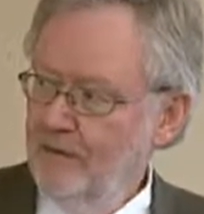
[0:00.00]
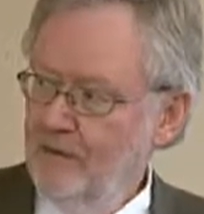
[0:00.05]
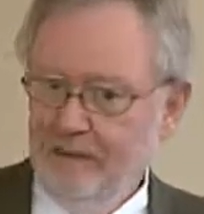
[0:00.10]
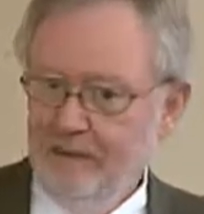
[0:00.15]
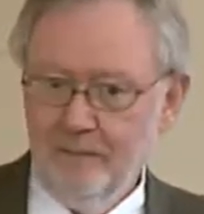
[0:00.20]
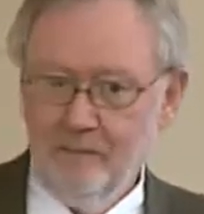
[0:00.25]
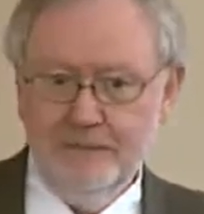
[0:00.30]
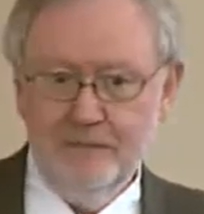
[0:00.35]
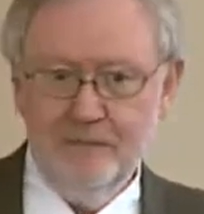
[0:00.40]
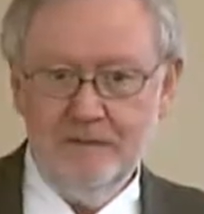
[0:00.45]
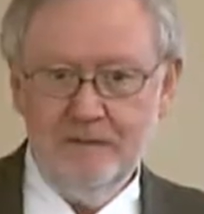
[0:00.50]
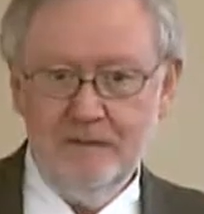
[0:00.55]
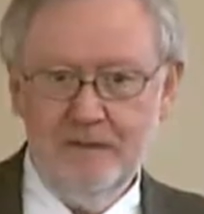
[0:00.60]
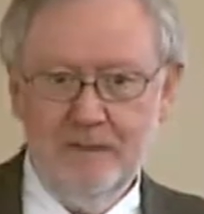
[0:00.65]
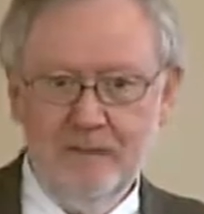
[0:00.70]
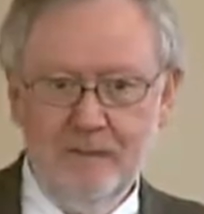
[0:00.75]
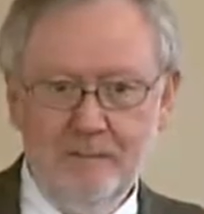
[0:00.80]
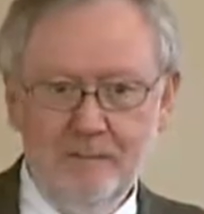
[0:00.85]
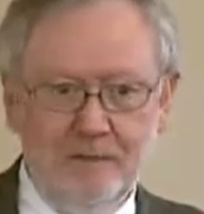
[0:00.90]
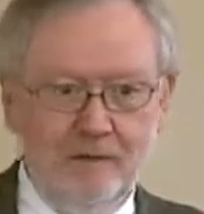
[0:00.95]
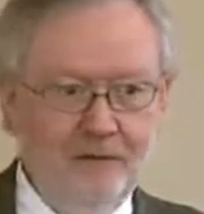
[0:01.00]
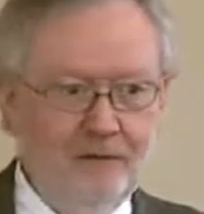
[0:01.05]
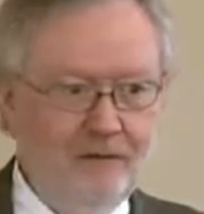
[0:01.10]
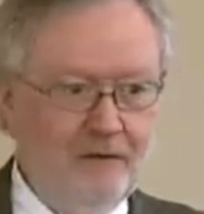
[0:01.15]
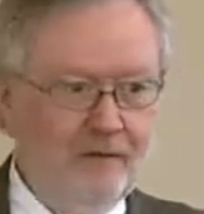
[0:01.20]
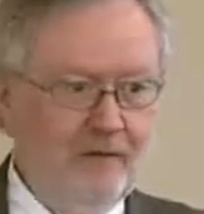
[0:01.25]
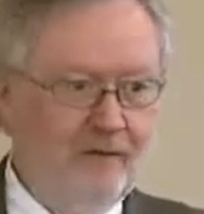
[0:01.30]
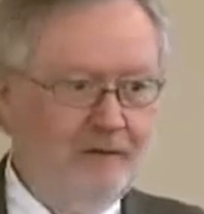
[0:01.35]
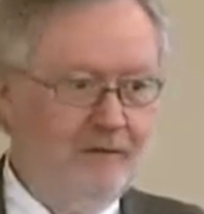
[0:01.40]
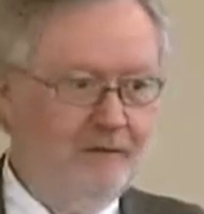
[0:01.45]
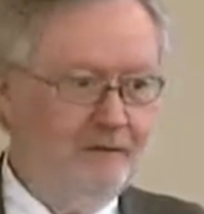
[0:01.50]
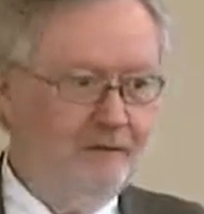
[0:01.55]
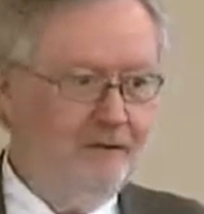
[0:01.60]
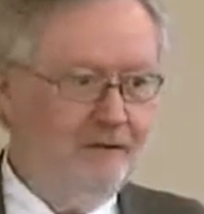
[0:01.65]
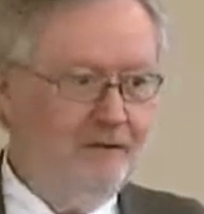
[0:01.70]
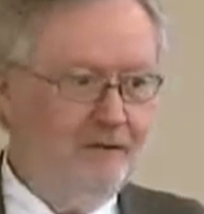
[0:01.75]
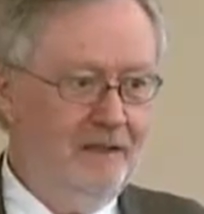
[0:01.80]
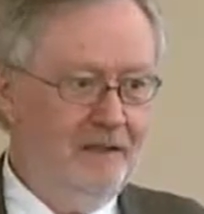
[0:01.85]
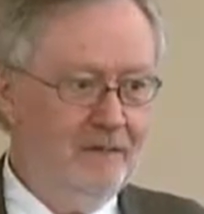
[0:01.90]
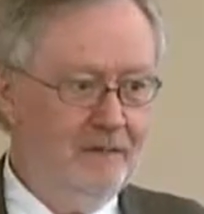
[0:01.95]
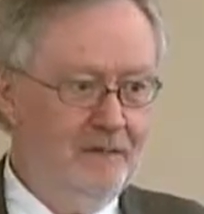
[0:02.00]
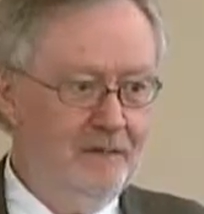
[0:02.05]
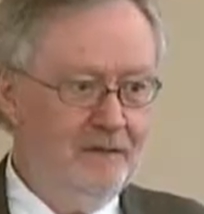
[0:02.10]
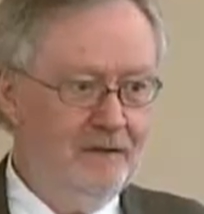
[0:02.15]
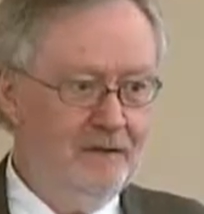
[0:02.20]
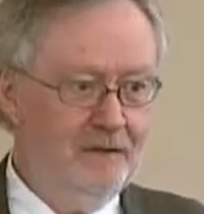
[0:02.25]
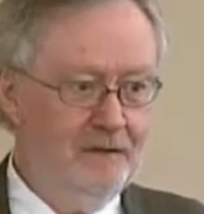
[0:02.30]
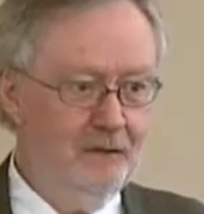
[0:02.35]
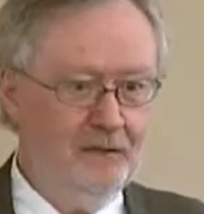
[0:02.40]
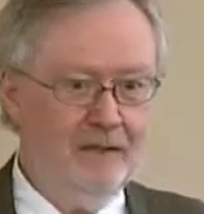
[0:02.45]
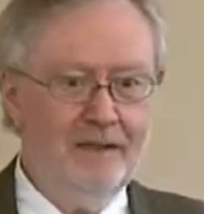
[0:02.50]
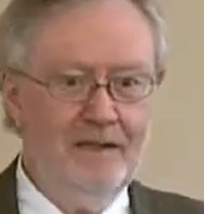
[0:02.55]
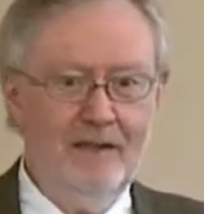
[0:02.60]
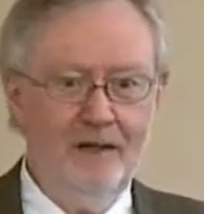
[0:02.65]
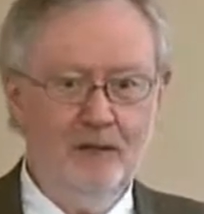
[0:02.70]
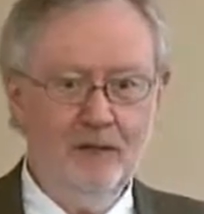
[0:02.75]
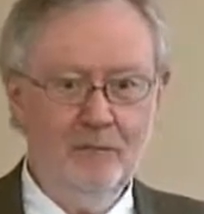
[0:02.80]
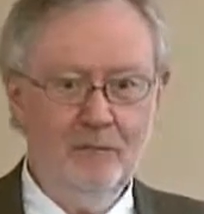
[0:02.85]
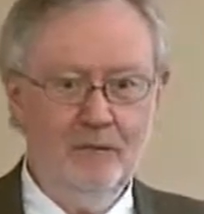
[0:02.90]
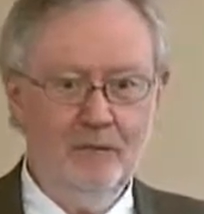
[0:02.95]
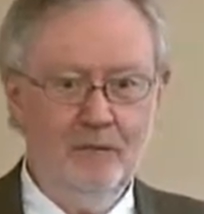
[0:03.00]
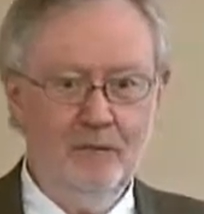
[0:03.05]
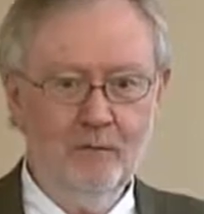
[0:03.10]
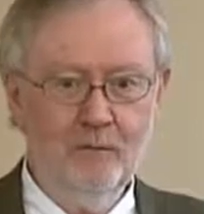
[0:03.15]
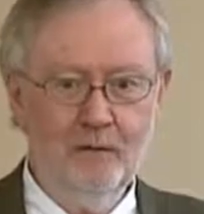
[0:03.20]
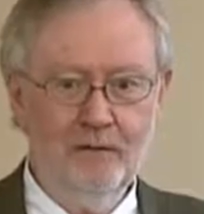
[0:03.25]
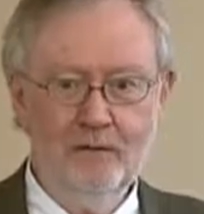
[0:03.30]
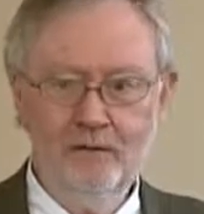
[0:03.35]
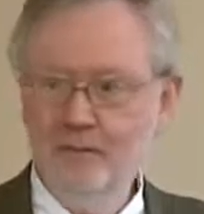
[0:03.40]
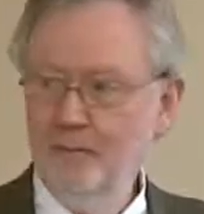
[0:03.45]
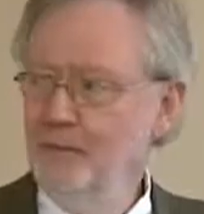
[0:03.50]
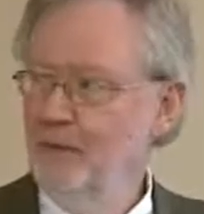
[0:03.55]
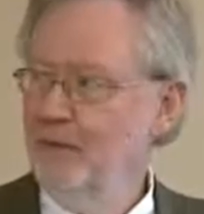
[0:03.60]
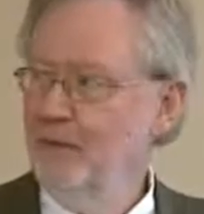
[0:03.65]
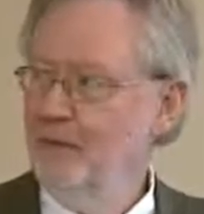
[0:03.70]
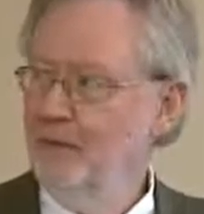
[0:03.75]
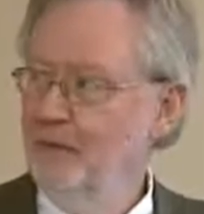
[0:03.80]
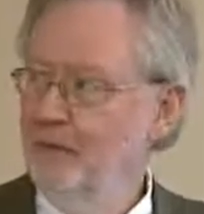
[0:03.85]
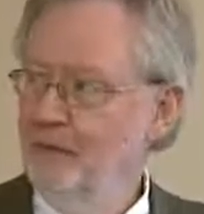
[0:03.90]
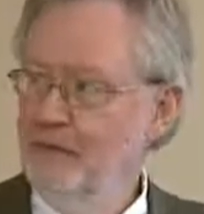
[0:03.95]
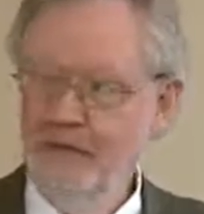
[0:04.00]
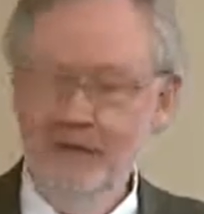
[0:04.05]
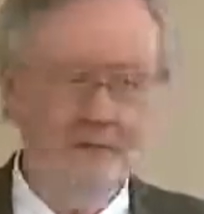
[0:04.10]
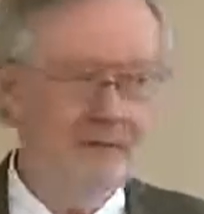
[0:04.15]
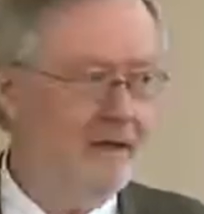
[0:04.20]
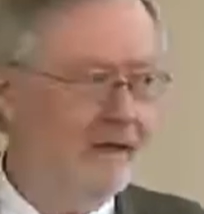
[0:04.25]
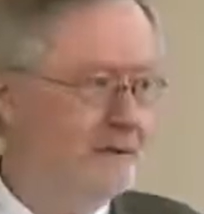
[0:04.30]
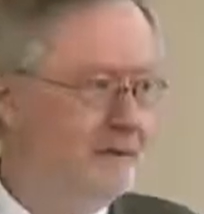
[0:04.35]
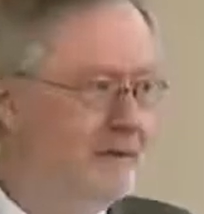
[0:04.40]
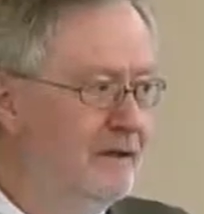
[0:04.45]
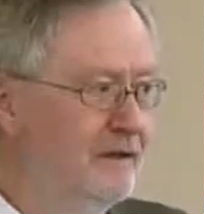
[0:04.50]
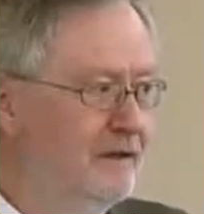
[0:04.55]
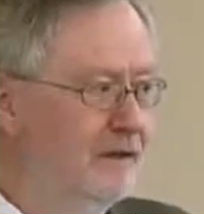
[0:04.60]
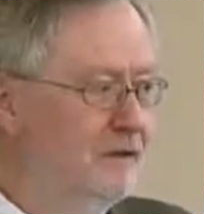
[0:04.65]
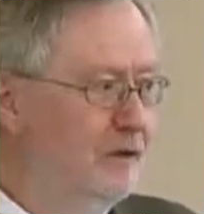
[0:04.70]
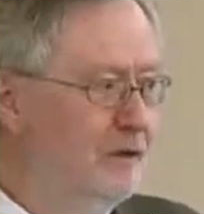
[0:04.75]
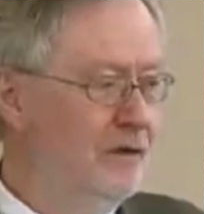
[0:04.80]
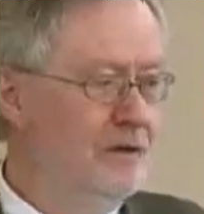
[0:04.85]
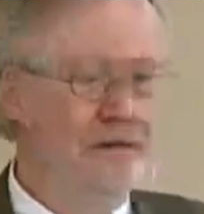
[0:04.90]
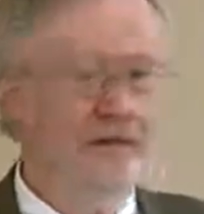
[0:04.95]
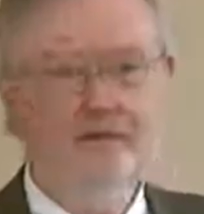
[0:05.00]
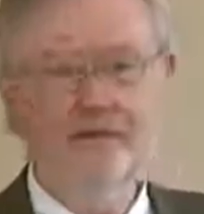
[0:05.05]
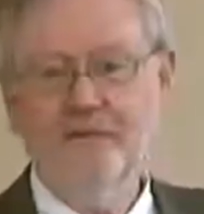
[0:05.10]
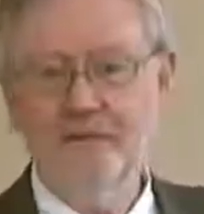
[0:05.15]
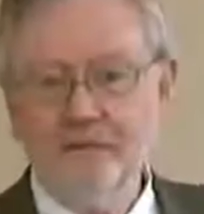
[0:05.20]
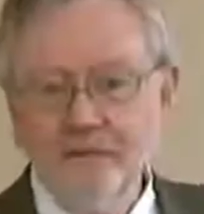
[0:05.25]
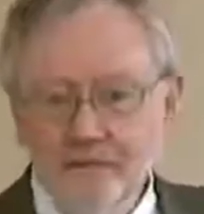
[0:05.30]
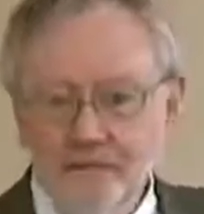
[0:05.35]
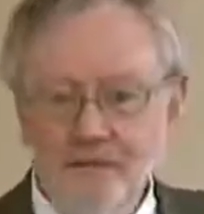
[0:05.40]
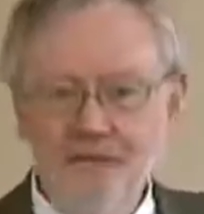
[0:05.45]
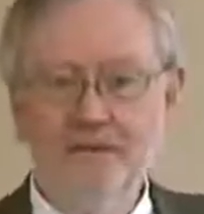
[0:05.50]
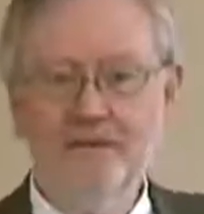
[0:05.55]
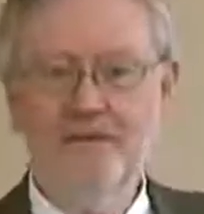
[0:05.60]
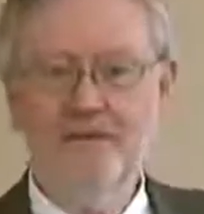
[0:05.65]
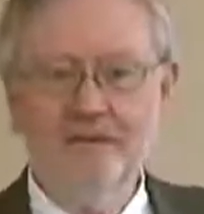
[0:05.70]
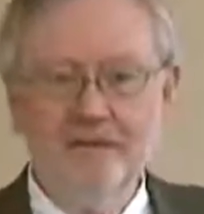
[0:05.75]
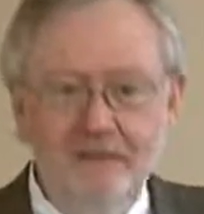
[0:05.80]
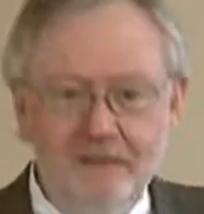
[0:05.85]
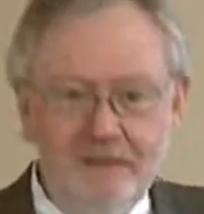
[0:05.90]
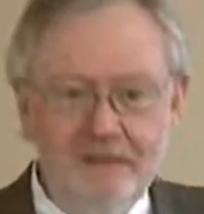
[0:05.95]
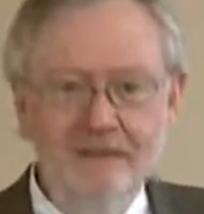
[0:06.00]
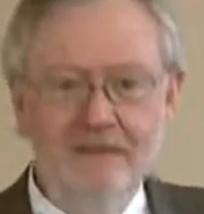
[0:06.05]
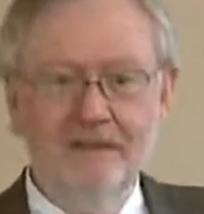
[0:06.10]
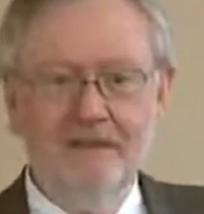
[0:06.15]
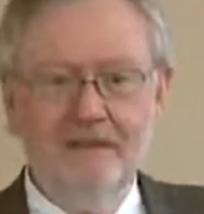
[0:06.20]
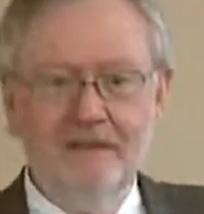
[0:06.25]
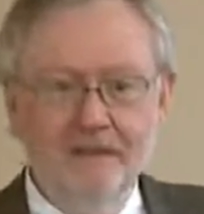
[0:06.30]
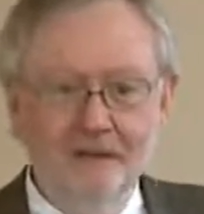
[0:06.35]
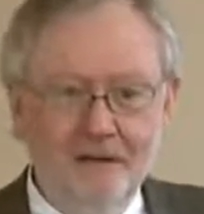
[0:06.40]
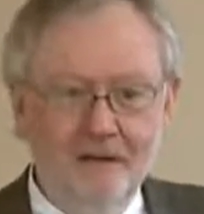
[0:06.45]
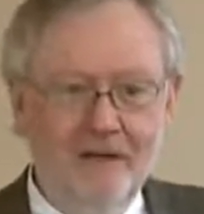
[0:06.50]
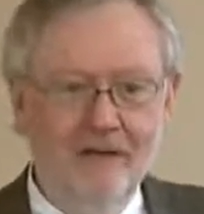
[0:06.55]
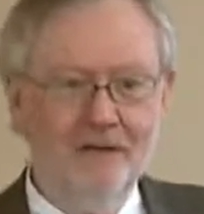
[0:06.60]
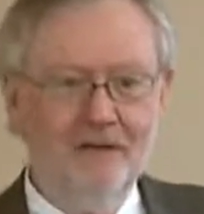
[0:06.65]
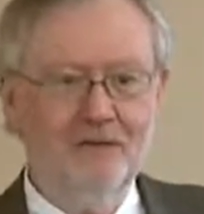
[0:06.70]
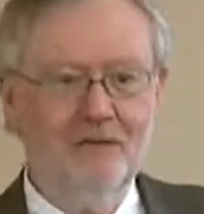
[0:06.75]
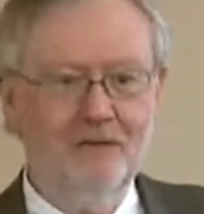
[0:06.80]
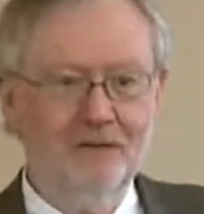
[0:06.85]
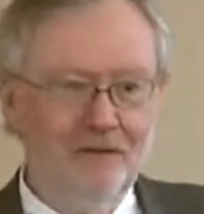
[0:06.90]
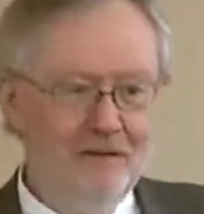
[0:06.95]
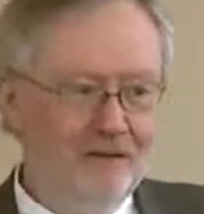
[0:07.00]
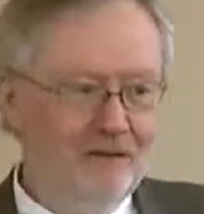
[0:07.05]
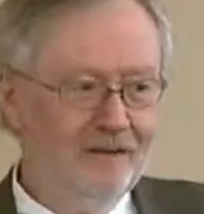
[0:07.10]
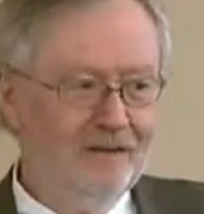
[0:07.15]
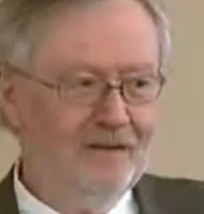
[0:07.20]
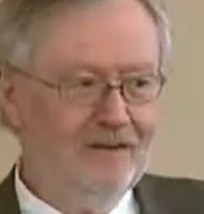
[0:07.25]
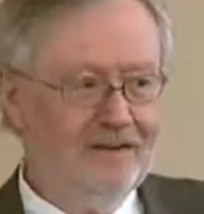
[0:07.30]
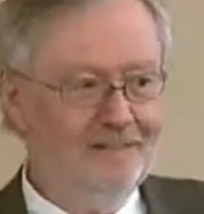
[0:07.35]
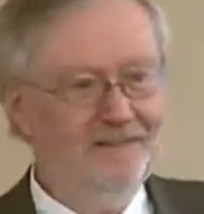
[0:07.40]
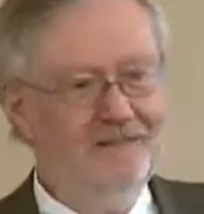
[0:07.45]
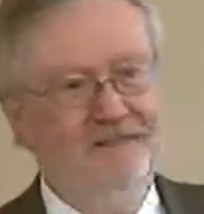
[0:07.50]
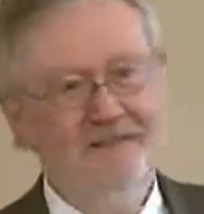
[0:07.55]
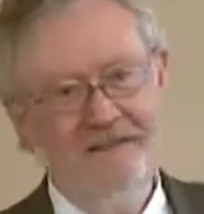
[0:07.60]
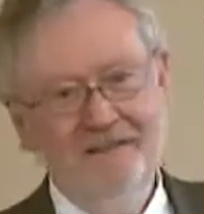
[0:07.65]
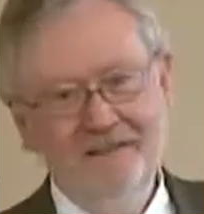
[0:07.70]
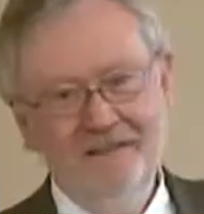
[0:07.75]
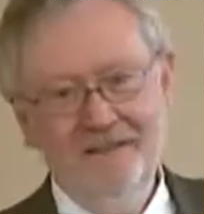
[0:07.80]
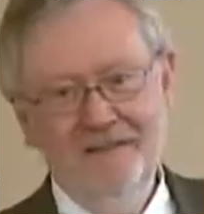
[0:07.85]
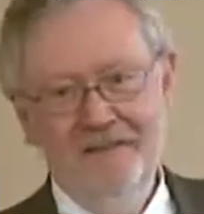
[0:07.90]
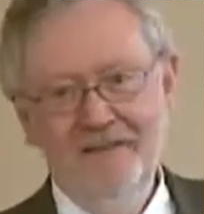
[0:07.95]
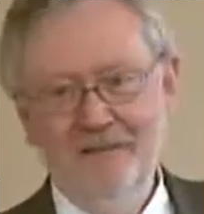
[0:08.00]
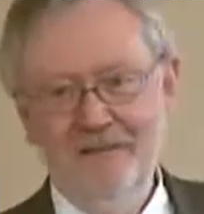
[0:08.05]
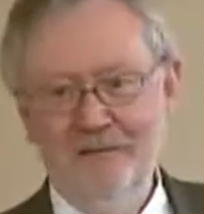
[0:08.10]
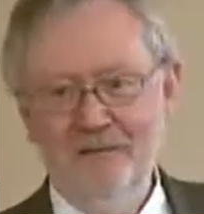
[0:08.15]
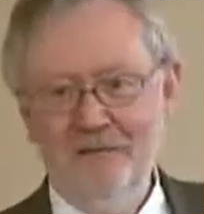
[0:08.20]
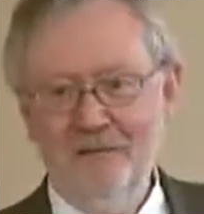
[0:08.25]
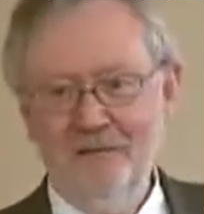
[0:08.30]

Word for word: and we set it up on Friday, and we came. We just took caribou for one community. We came back Monday morning, and it was still cranking along and when it